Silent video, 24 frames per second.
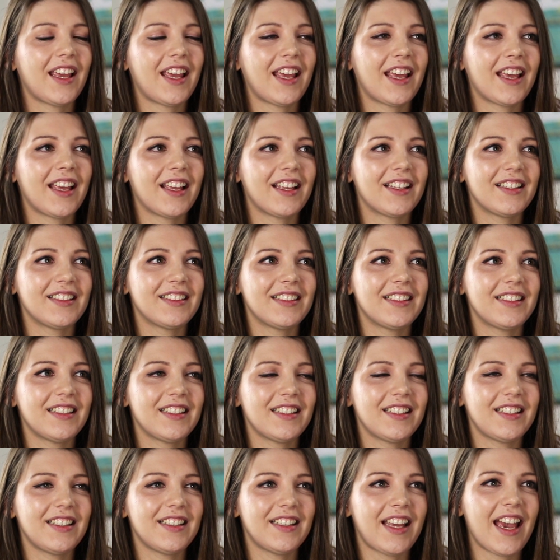
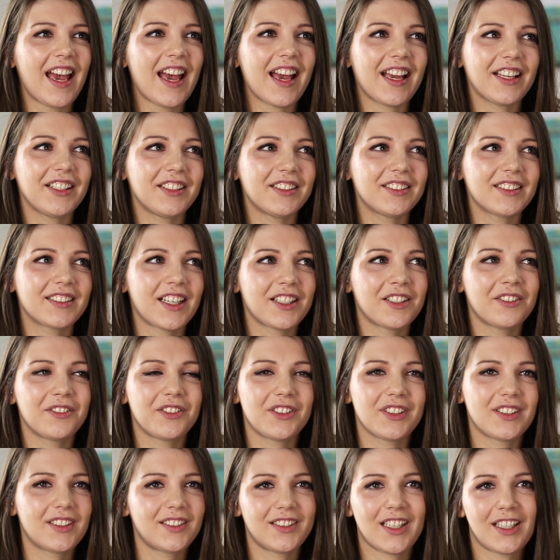And yeah, I just kind of
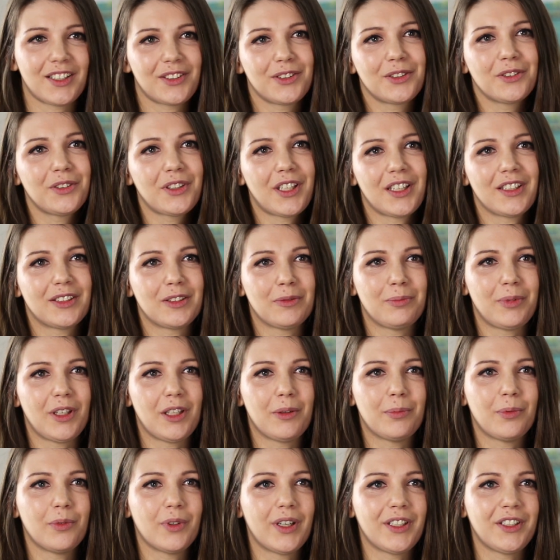just start talking to
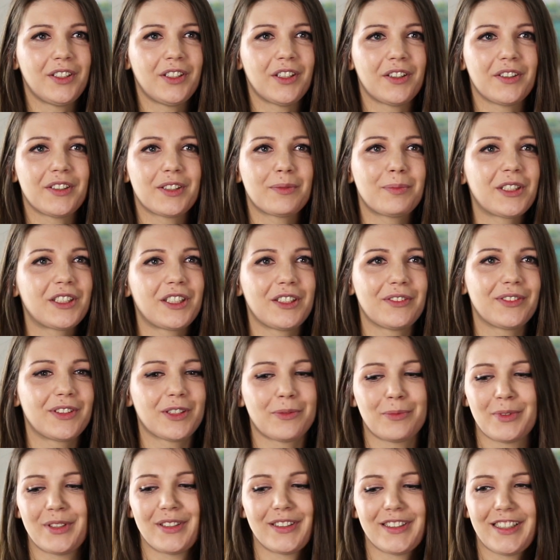people, and you know, especially if
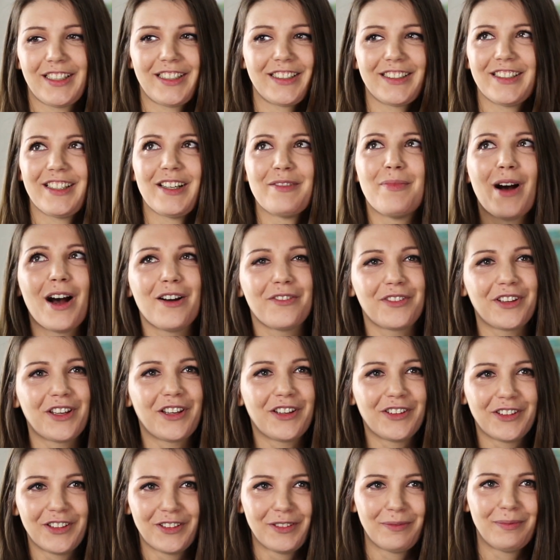someone's like above
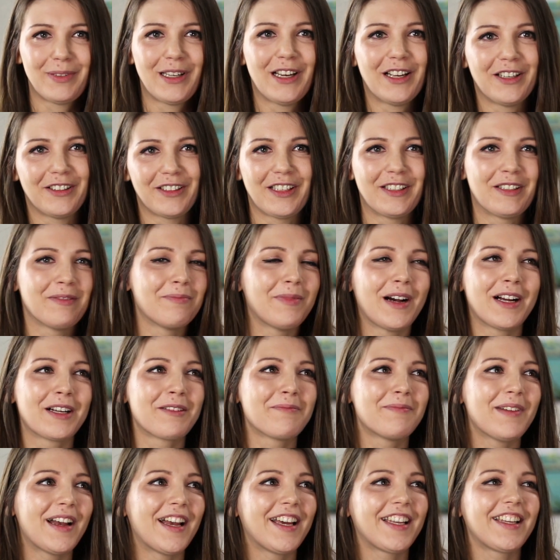you or below you in a
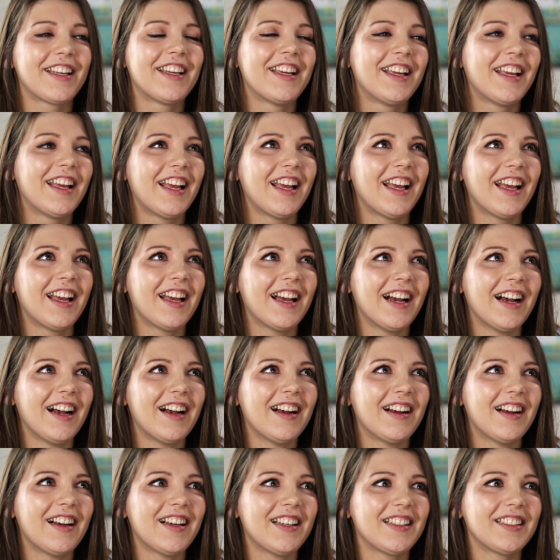bunk bed,
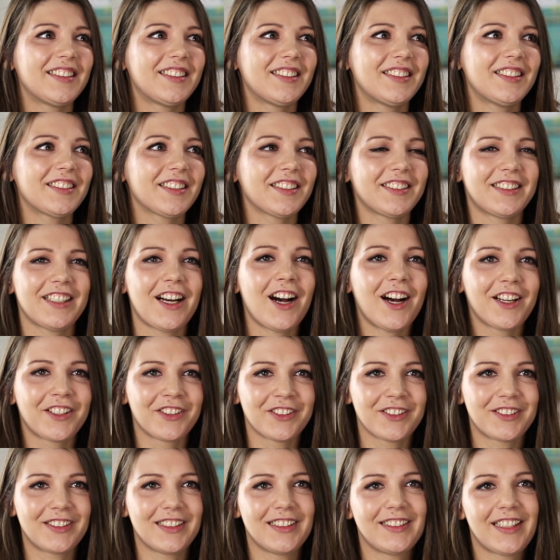it's hard
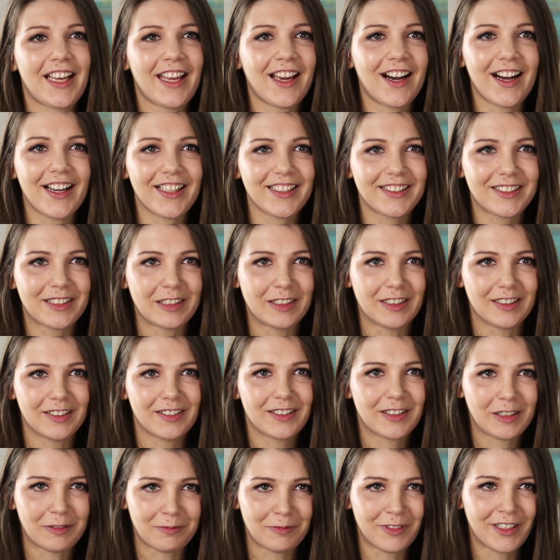not to say hi to
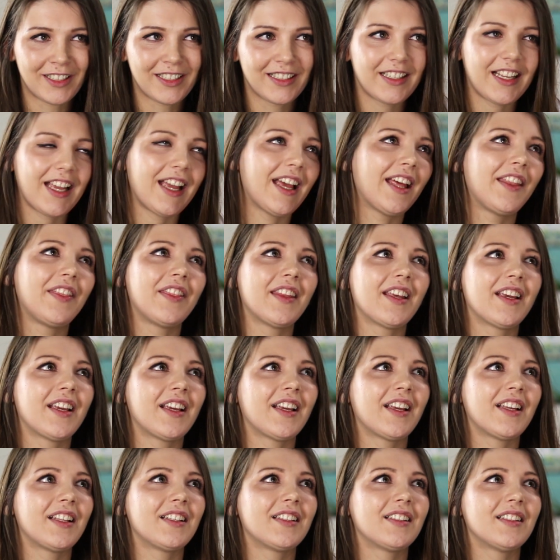someone. And
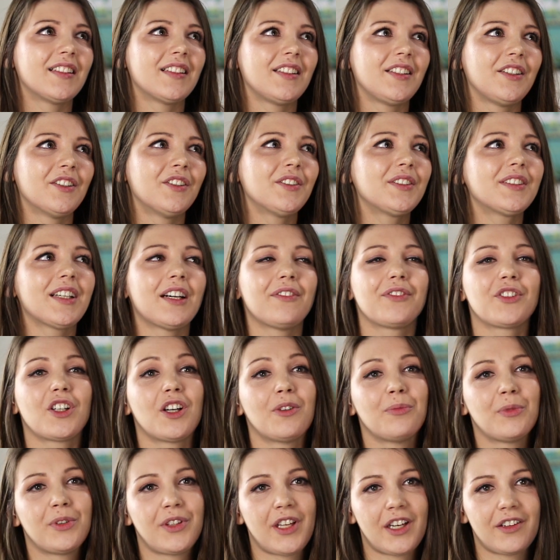then you also have
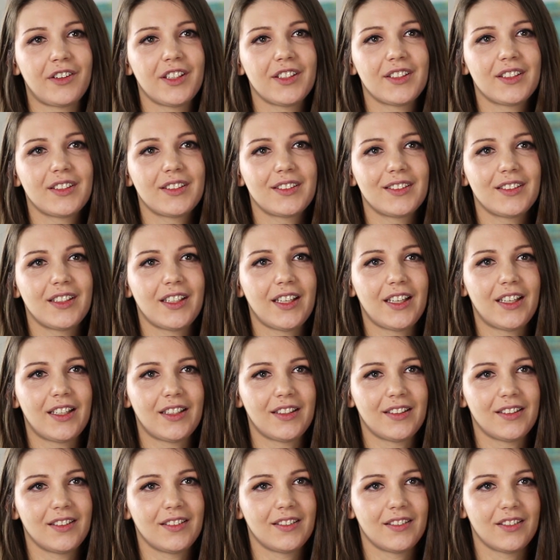common areas
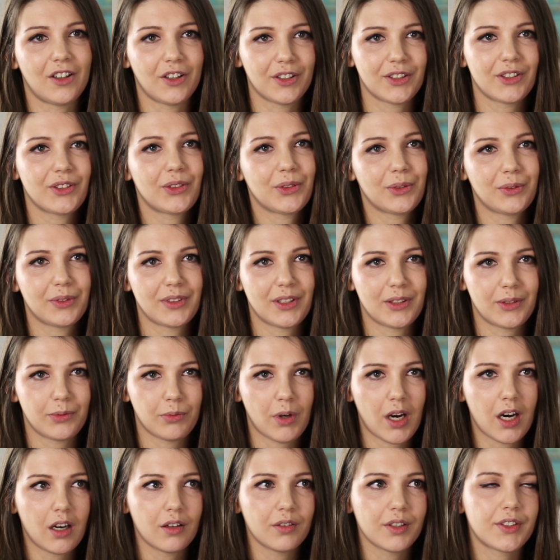in hostels as
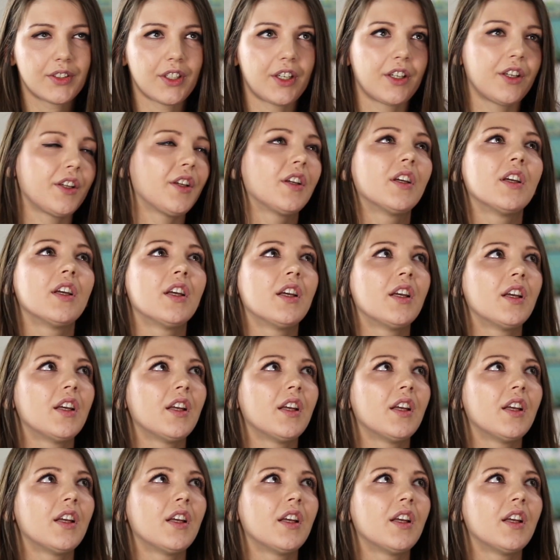well, so